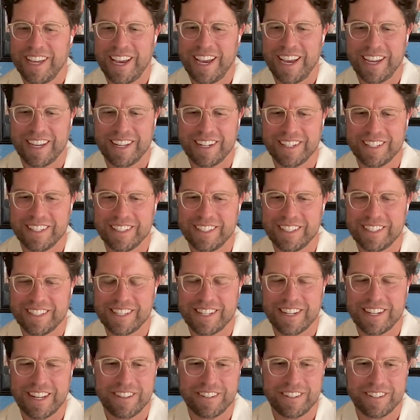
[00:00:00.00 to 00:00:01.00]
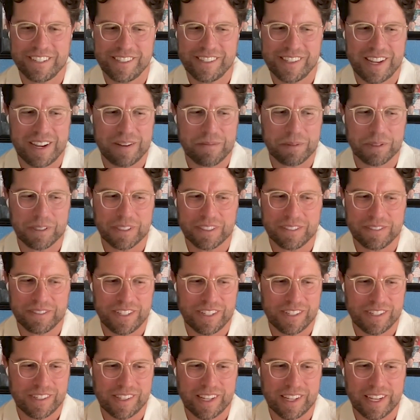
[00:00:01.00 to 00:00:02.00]
And it's another example of
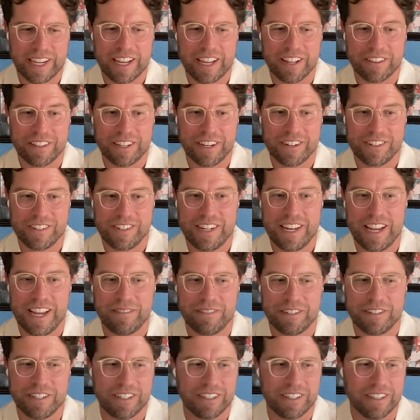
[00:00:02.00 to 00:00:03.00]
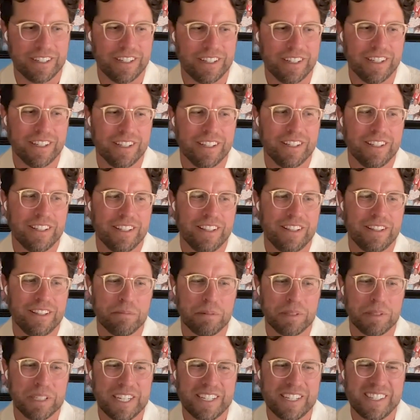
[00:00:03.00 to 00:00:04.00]
just like healthcare is never the
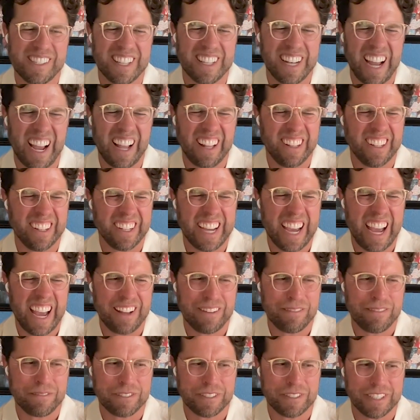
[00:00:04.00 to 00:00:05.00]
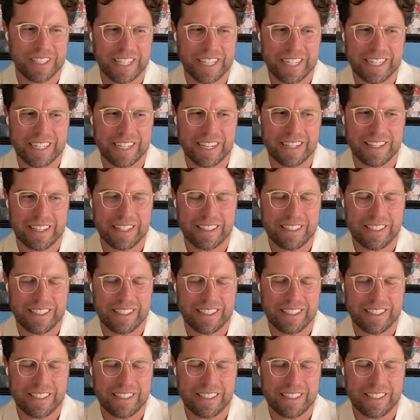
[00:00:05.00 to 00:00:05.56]
place that I look at for, like,